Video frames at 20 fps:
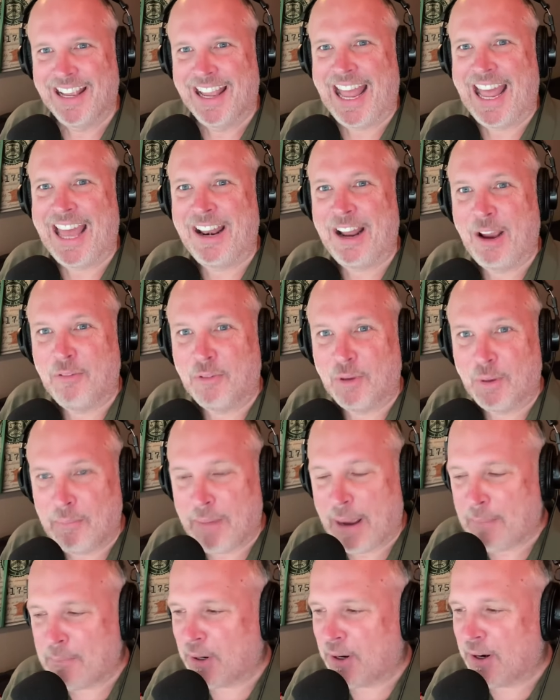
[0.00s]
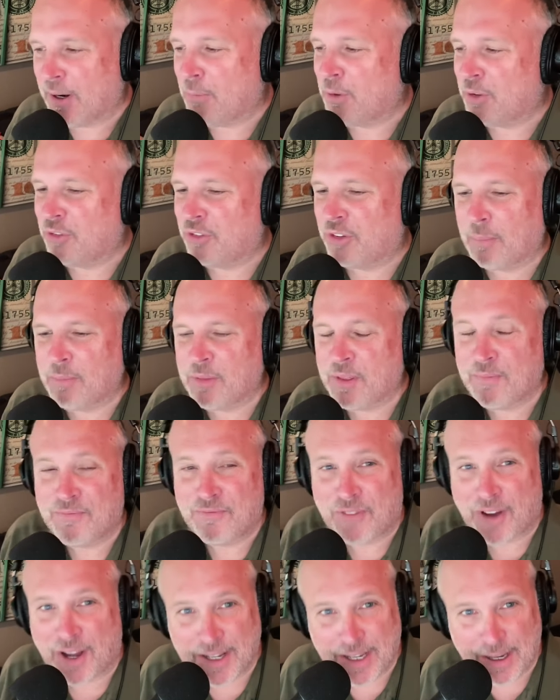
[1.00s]
And I remember it was something
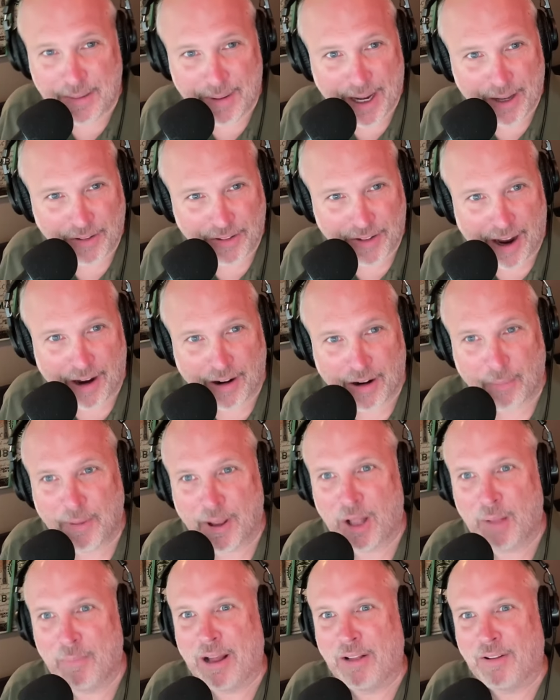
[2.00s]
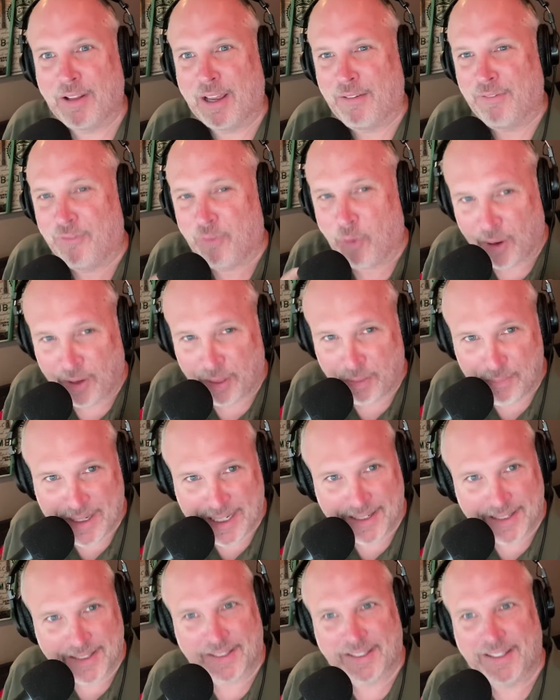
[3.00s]
funny about Taco Bell about like fourth
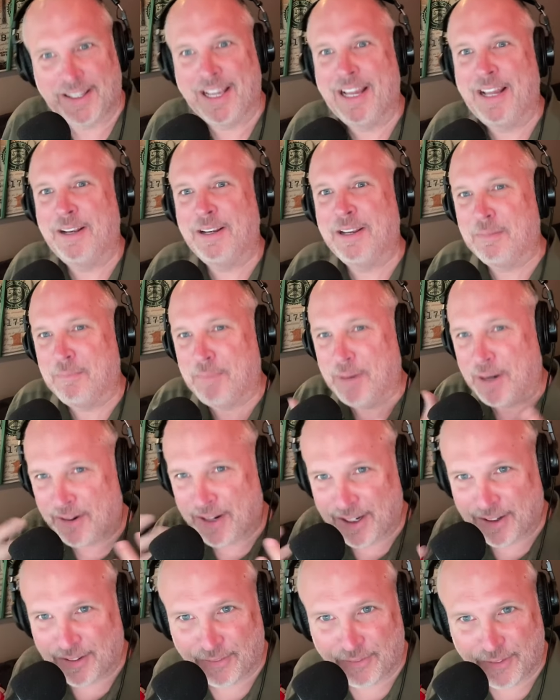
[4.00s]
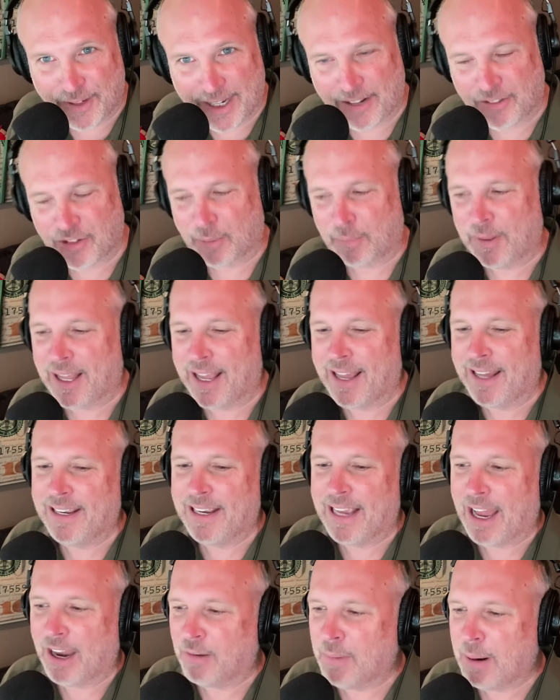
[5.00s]
meal and comparing it to financial
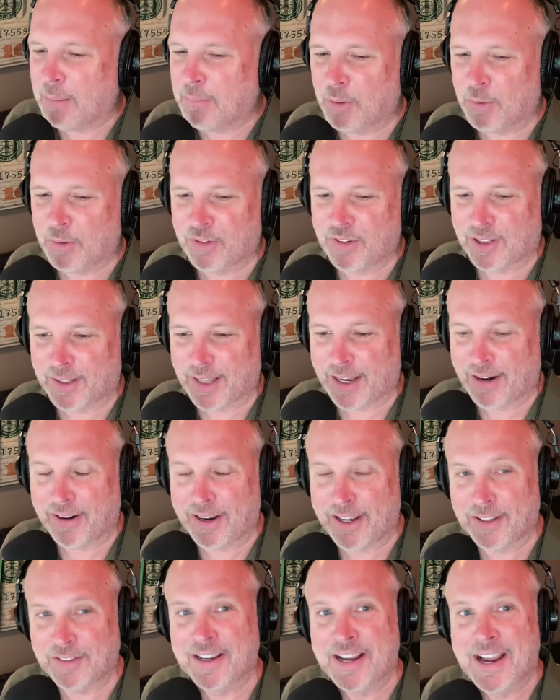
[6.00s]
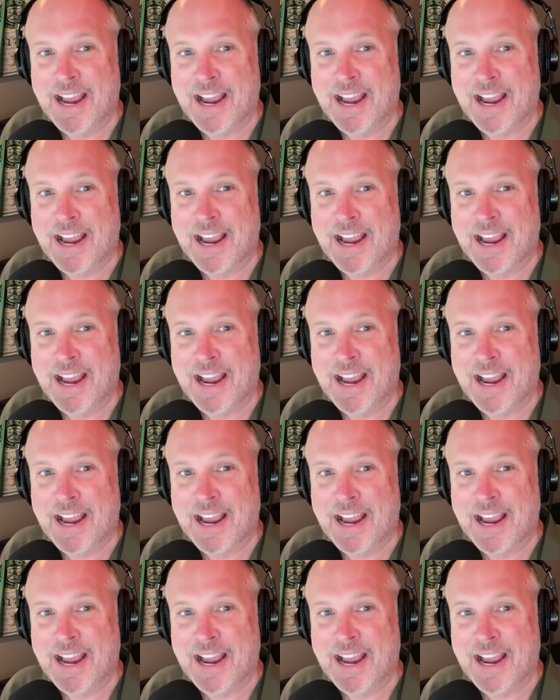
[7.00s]
planning. I remember it was hilarious.